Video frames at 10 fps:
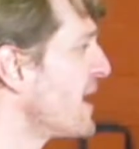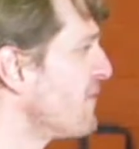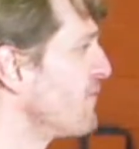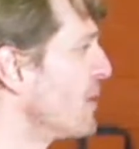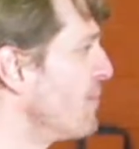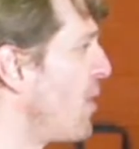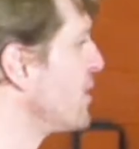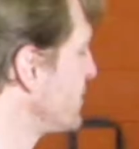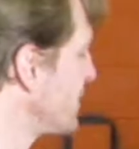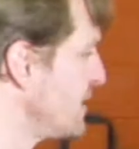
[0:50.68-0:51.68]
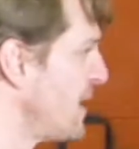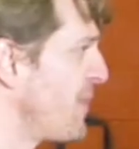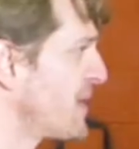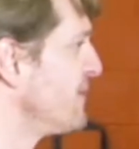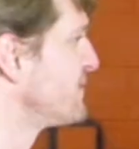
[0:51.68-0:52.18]
up for your bars on the
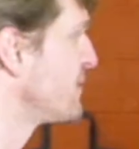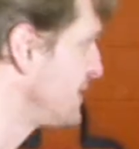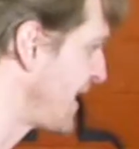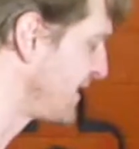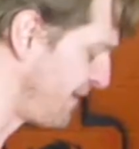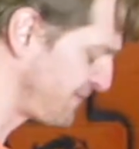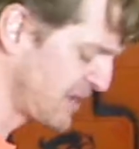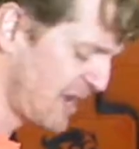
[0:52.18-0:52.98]
Olympic lifts or the deadlifts.